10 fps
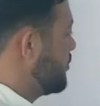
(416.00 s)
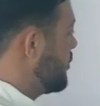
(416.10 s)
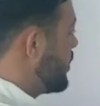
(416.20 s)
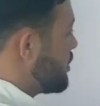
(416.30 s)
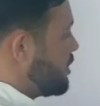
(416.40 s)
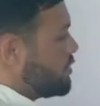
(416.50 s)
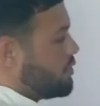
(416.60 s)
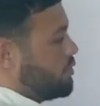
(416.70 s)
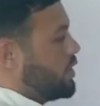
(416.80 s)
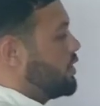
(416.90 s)
This is
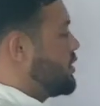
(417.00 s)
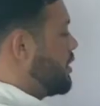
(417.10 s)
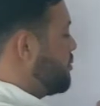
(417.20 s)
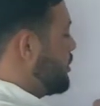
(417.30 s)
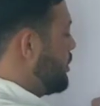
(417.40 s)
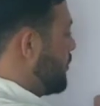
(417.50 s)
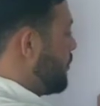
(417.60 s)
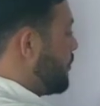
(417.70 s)
an example.